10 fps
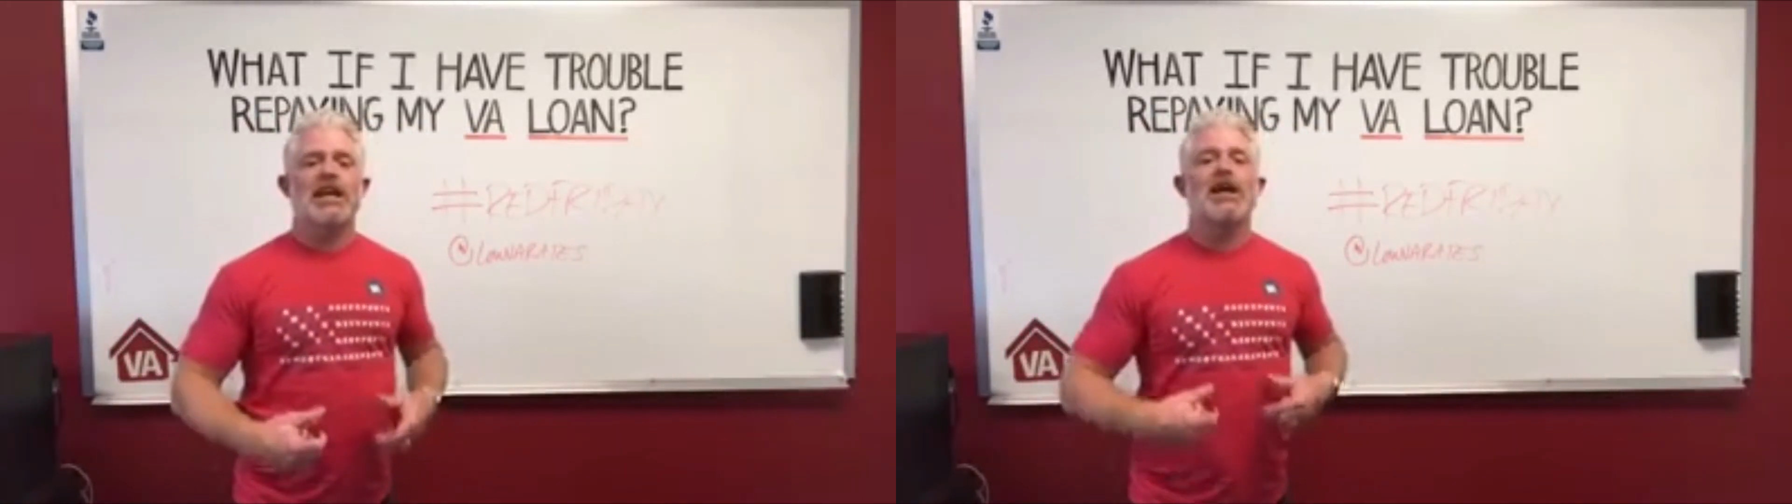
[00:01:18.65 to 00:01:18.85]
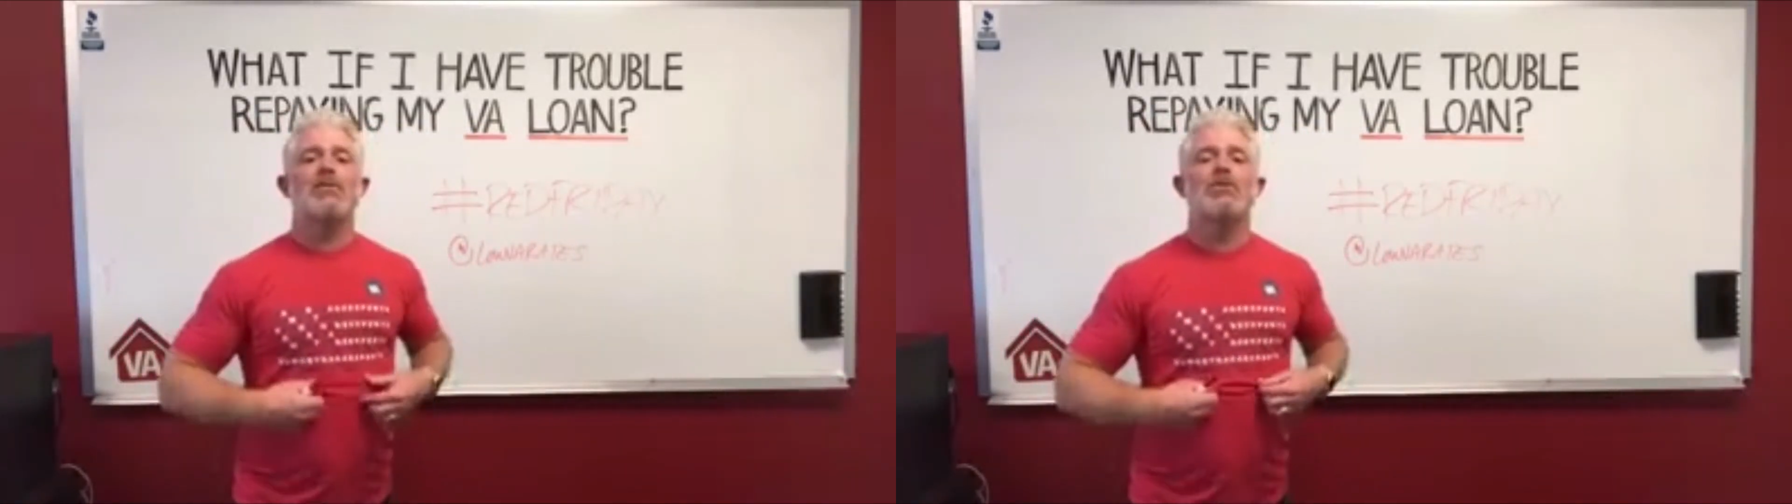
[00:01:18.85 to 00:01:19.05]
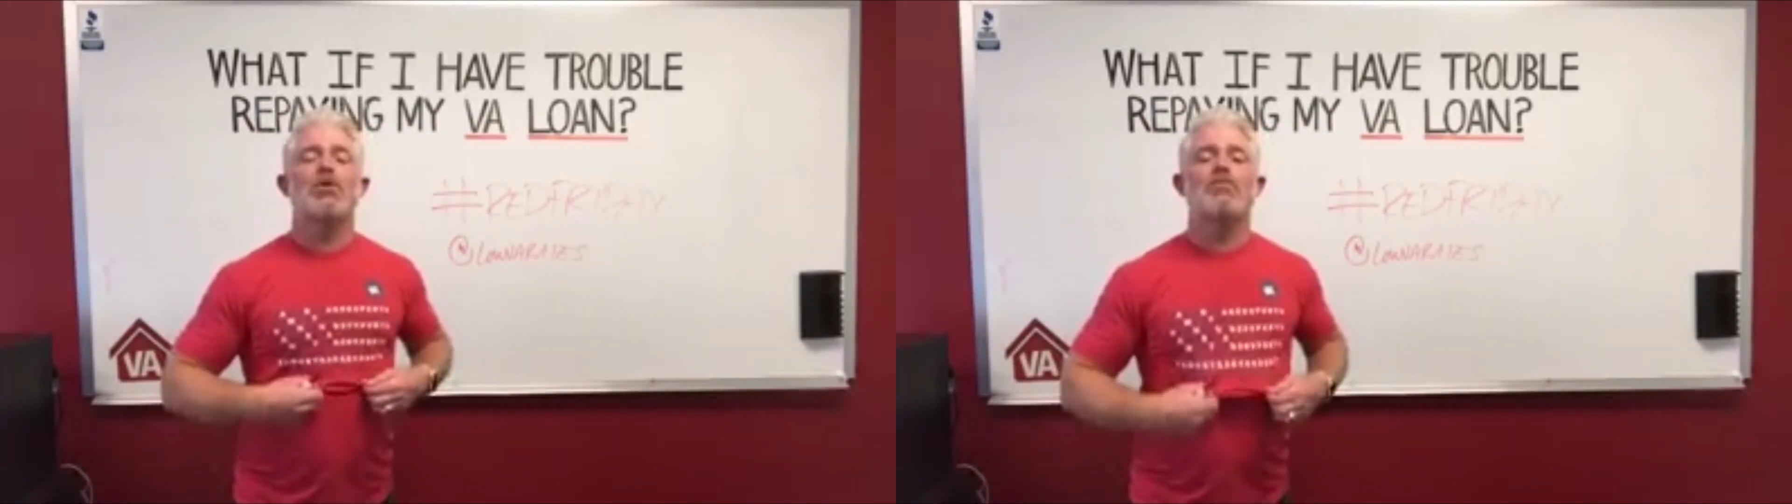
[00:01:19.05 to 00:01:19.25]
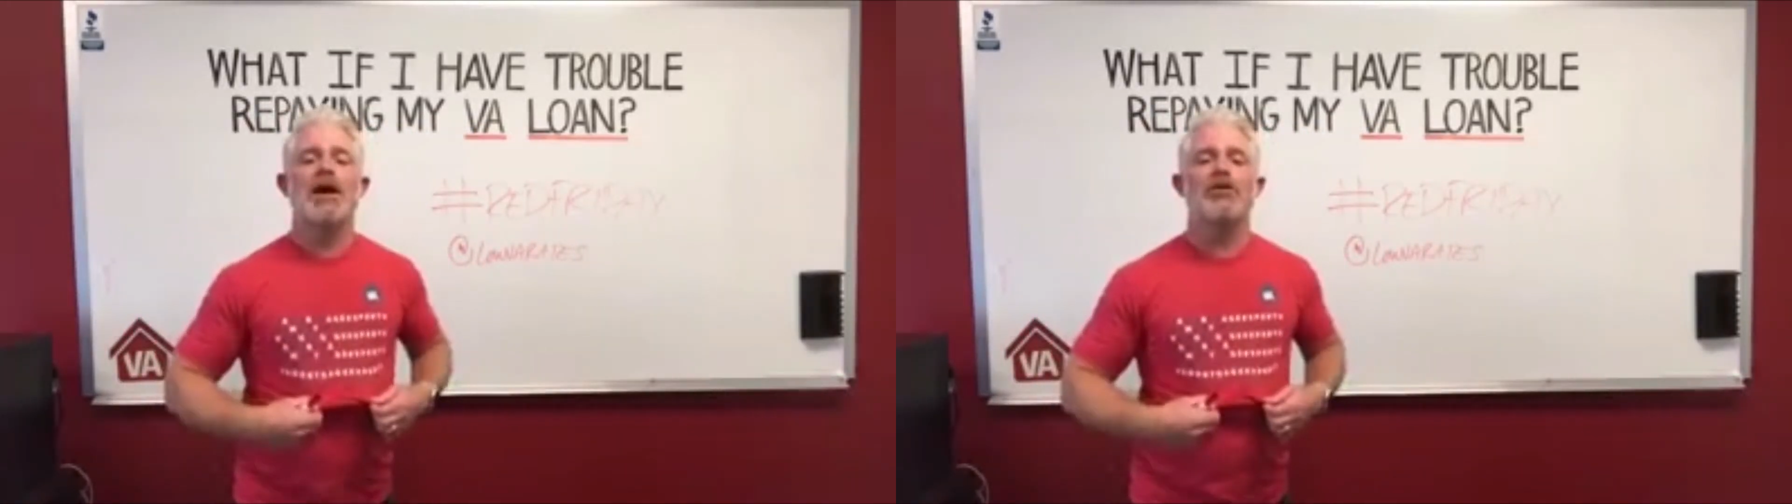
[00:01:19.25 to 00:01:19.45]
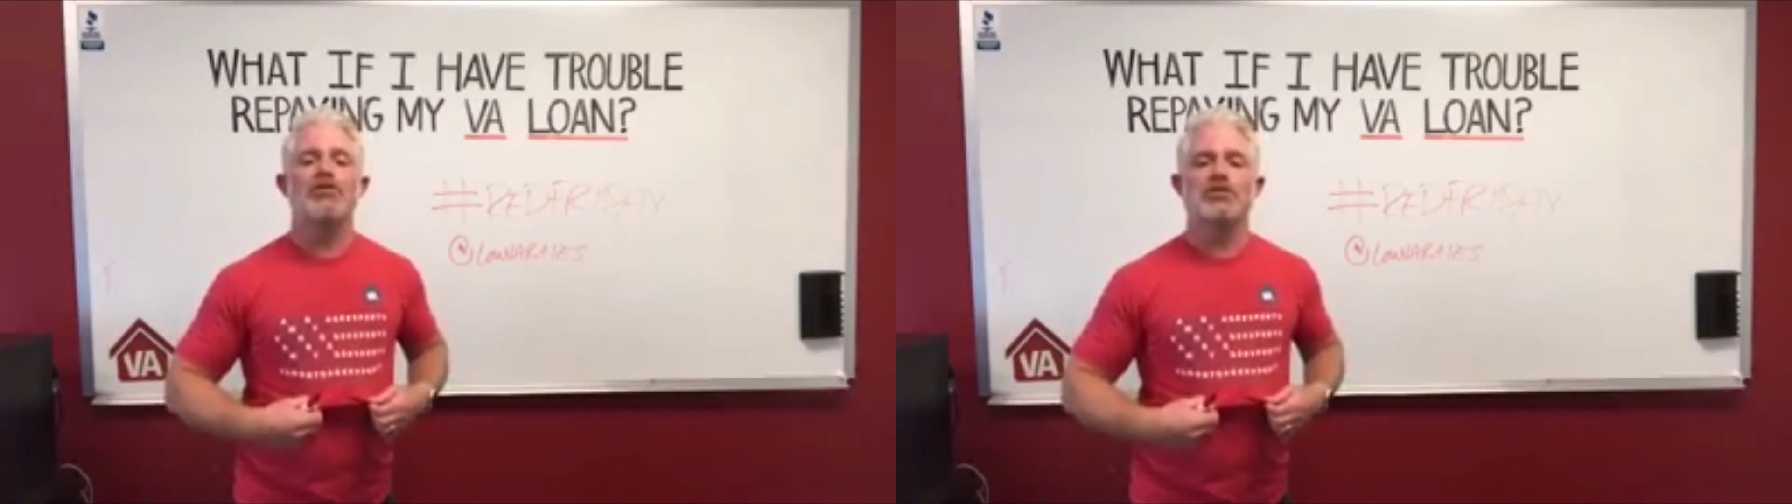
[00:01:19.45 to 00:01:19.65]
and we will
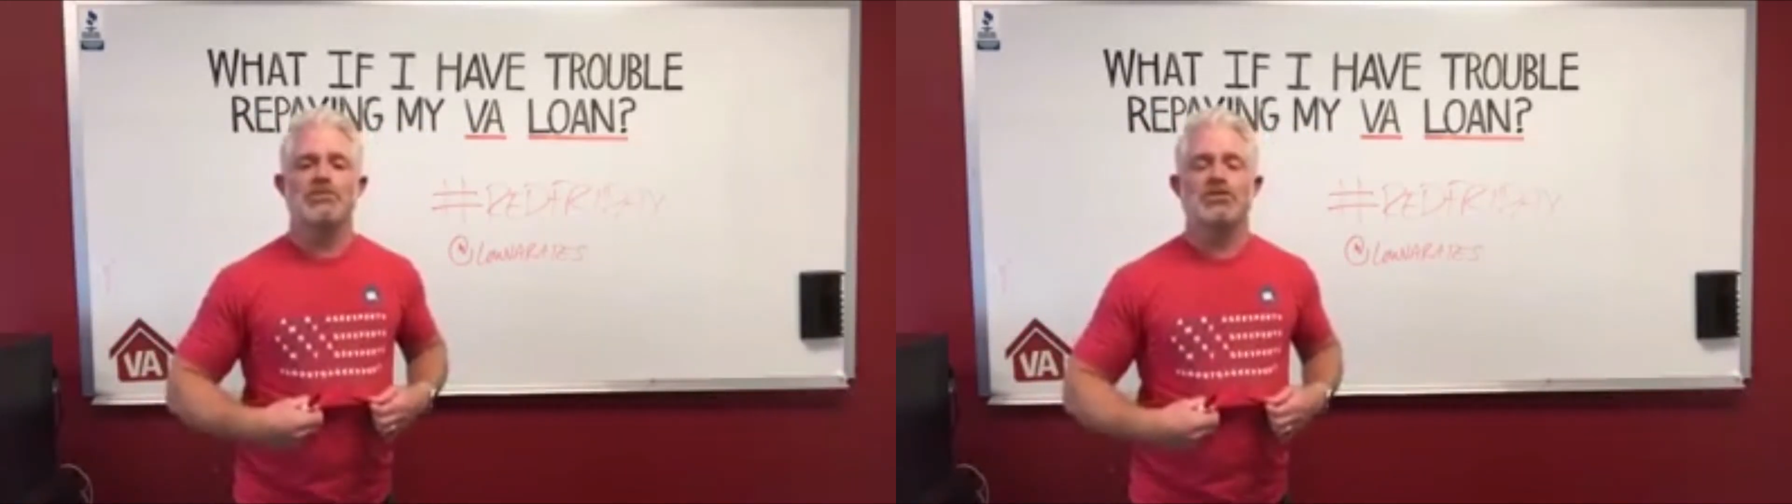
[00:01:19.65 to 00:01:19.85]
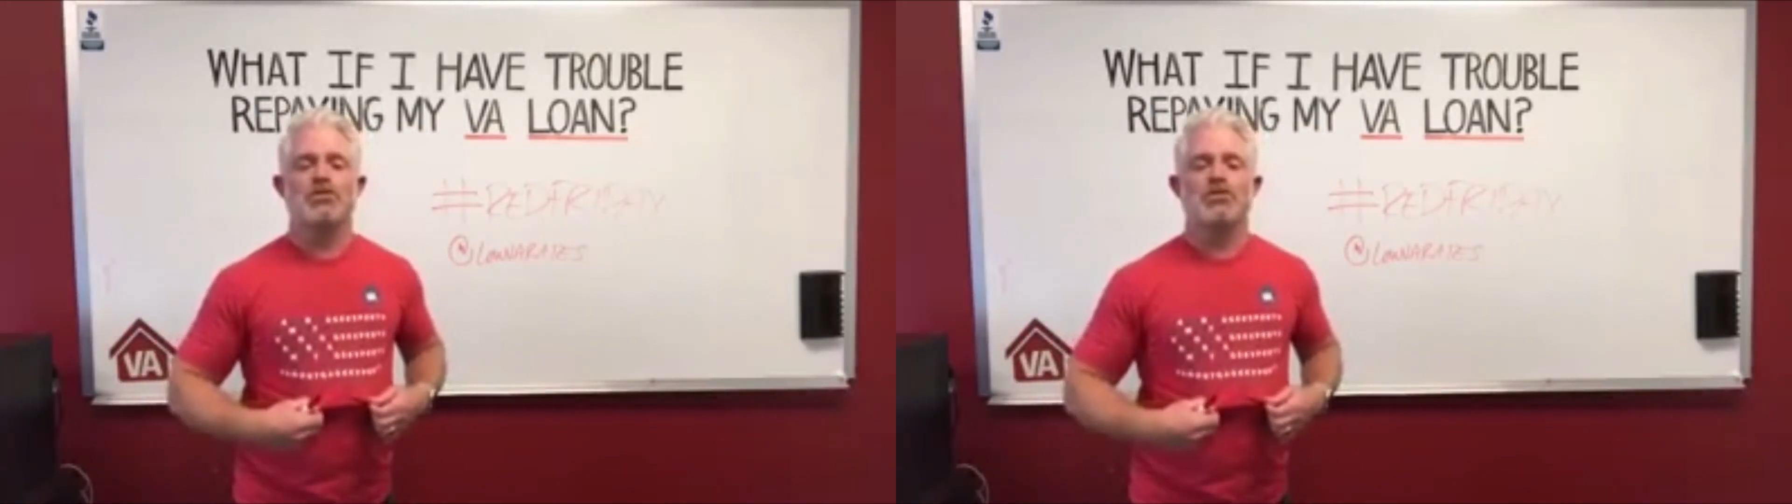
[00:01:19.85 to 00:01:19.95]
mail you some